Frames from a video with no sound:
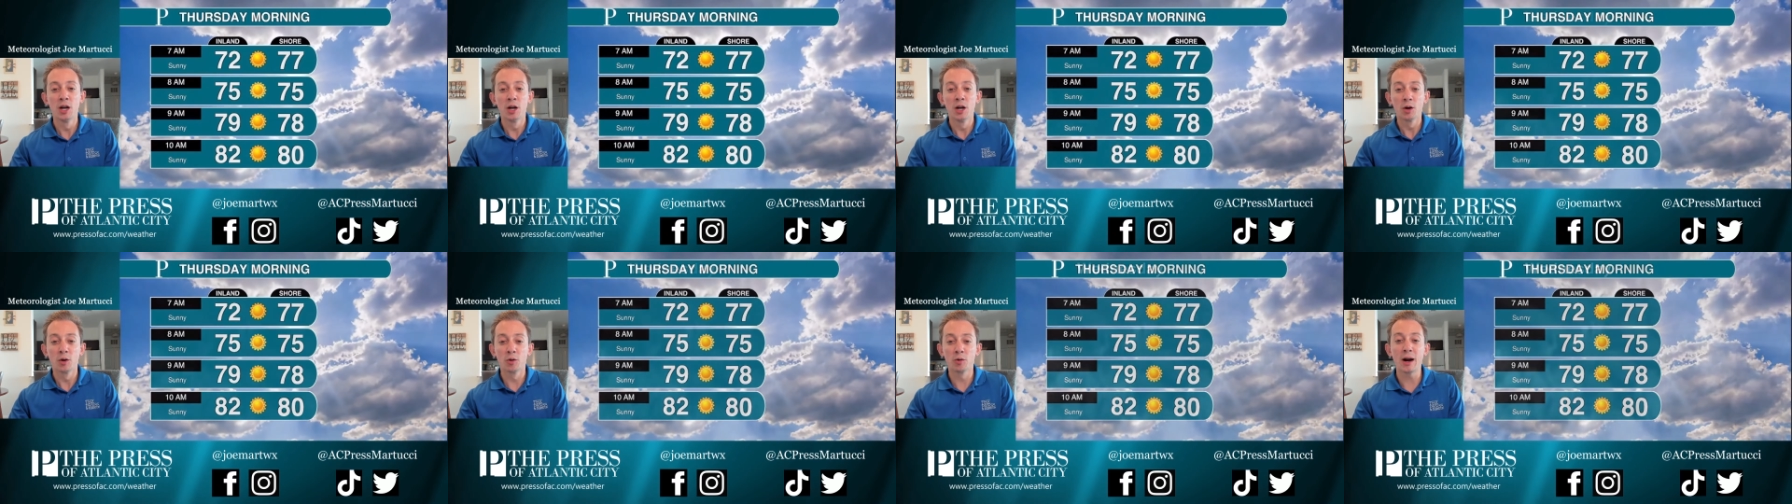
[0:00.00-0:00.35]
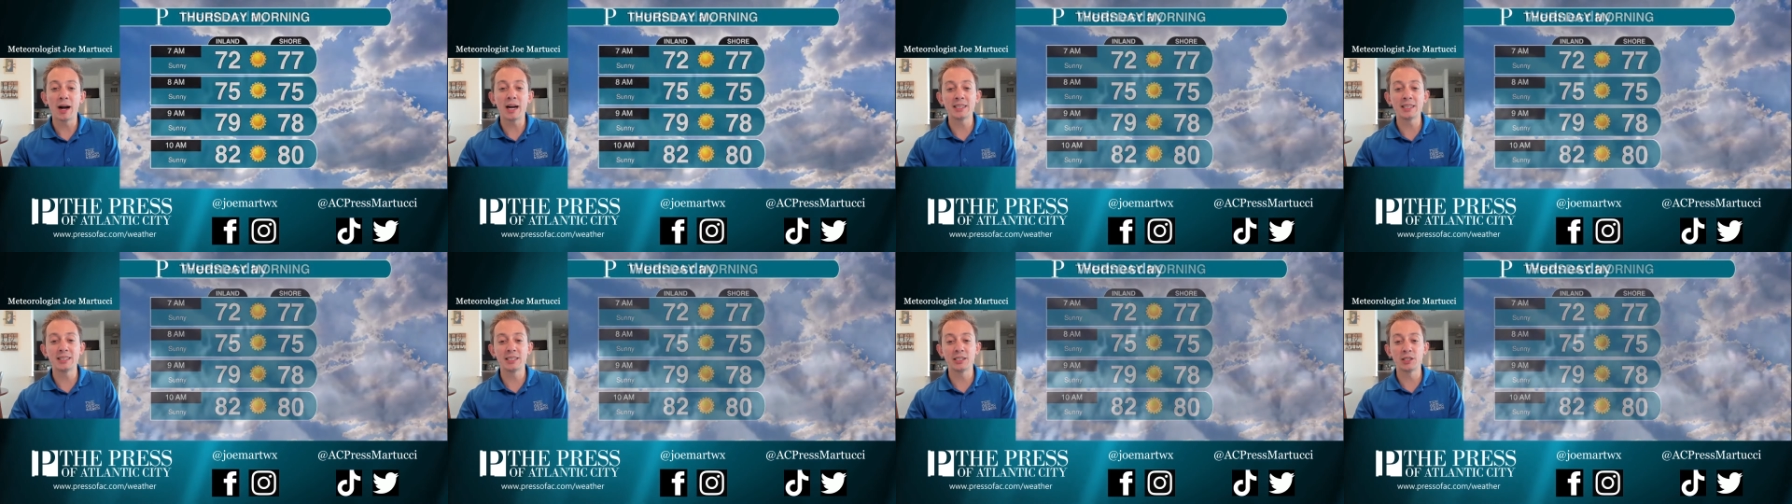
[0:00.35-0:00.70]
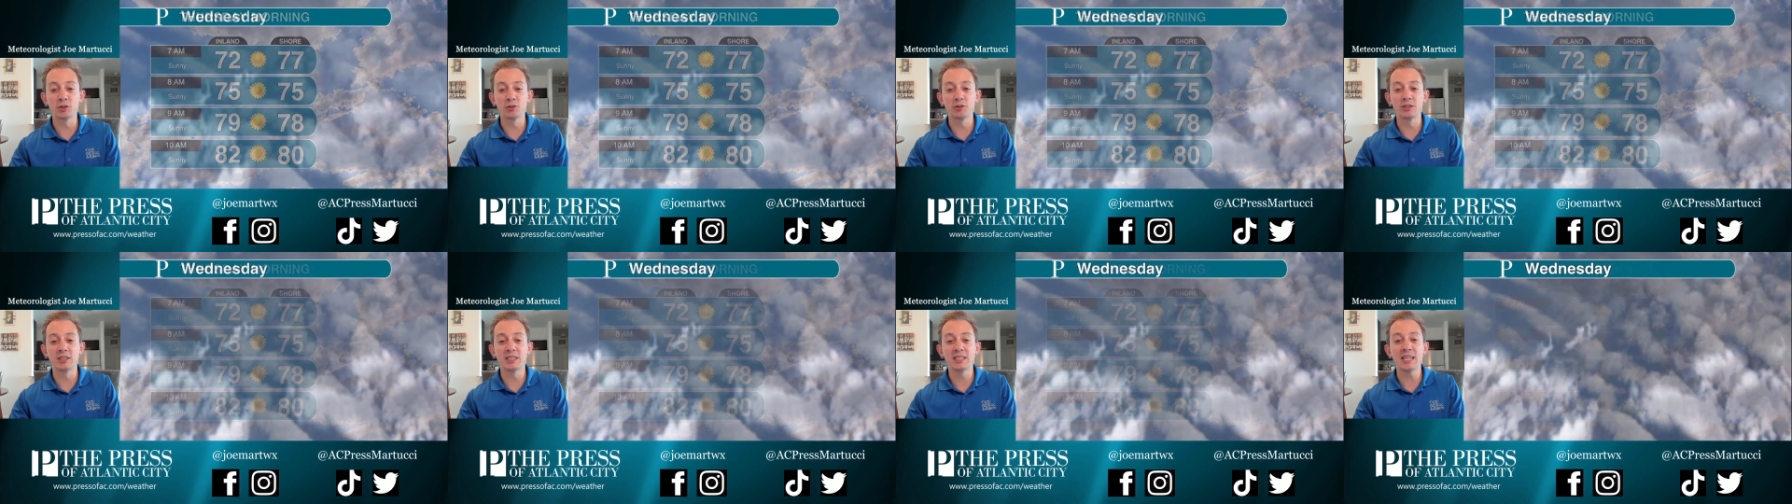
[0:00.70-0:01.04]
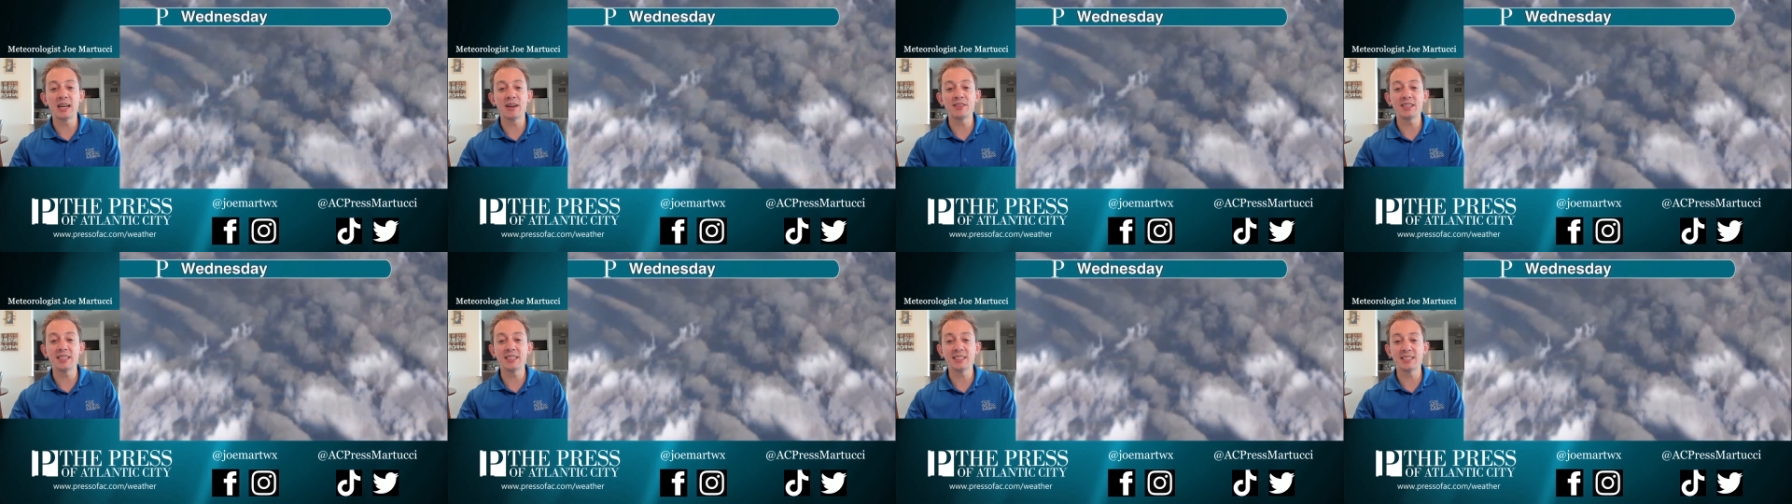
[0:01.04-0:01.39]
rising through the
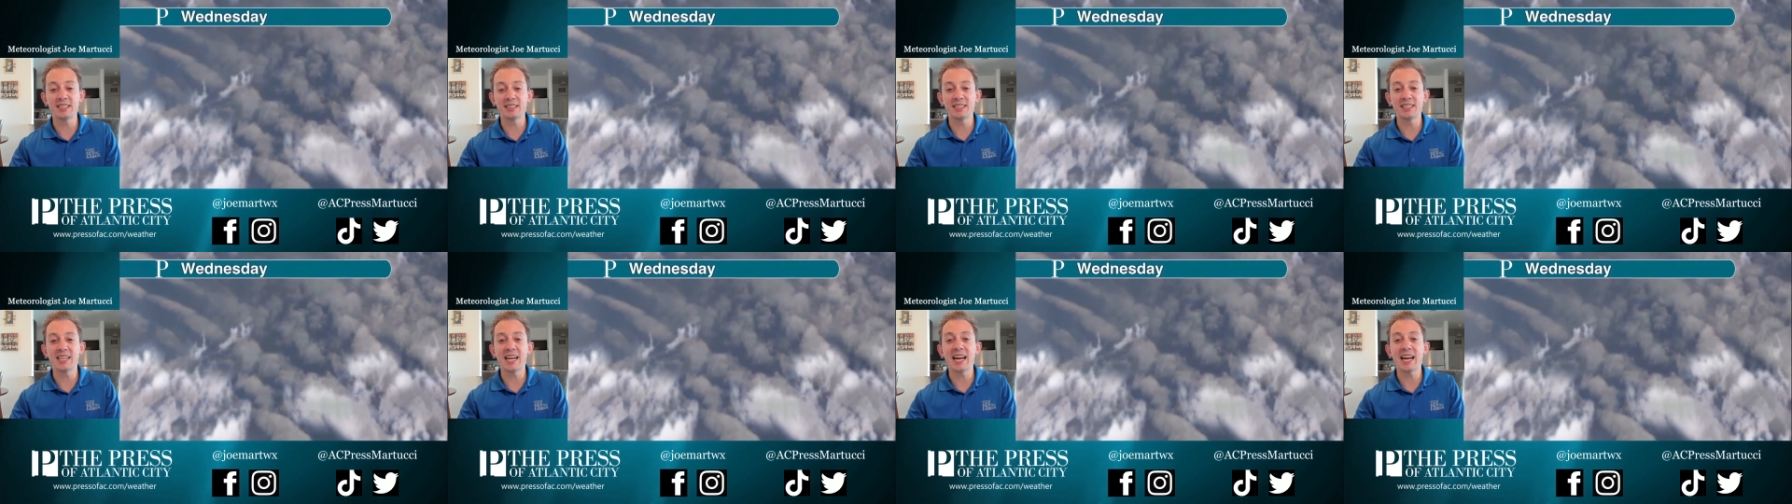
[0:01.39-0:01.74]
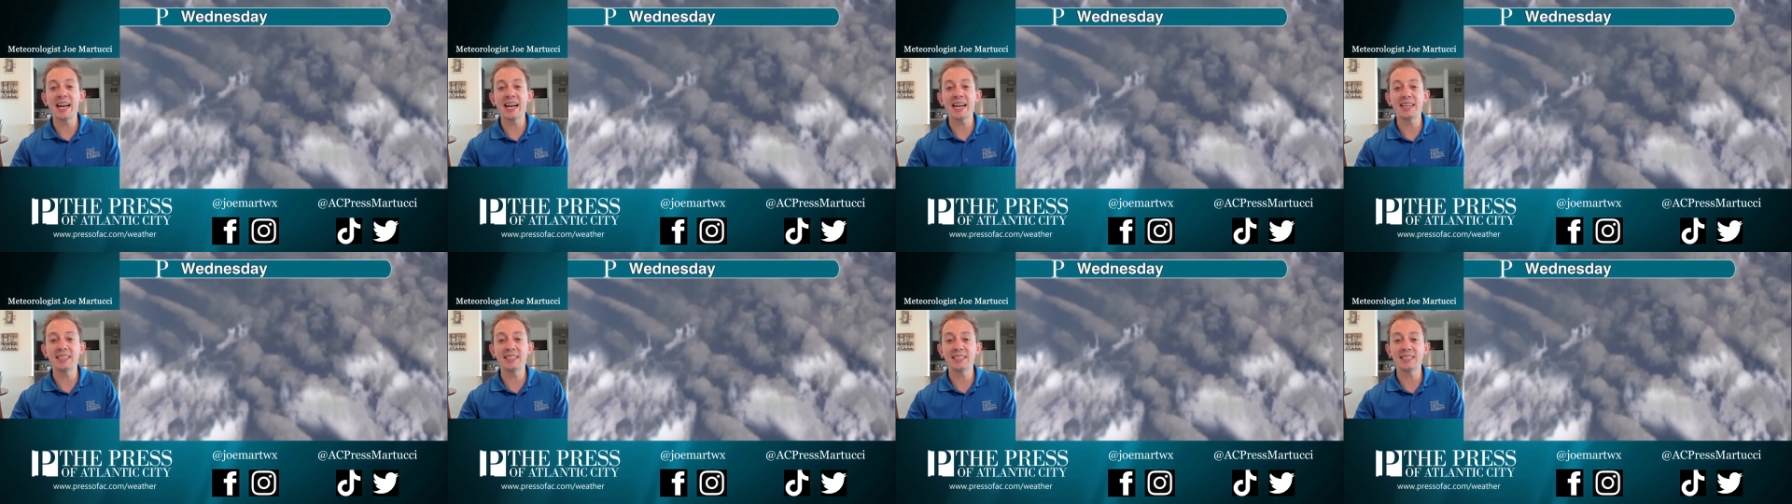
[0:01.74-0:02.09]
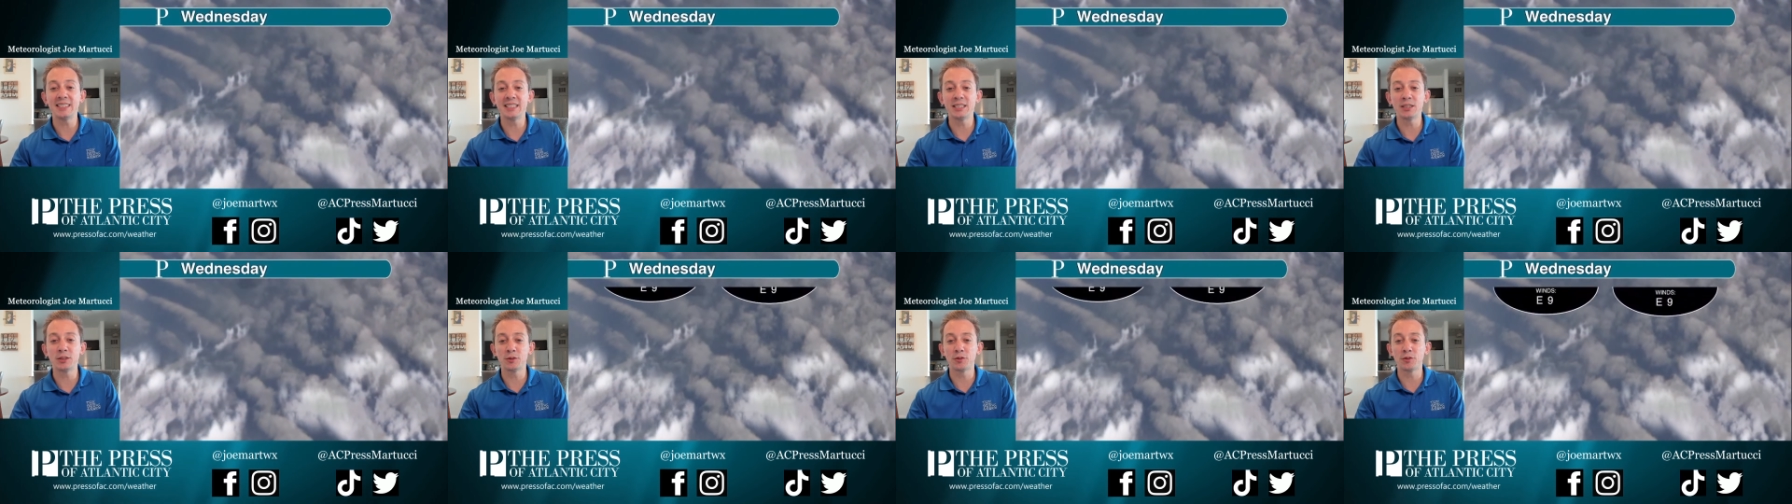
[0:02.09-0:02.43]
70s into the 80s here,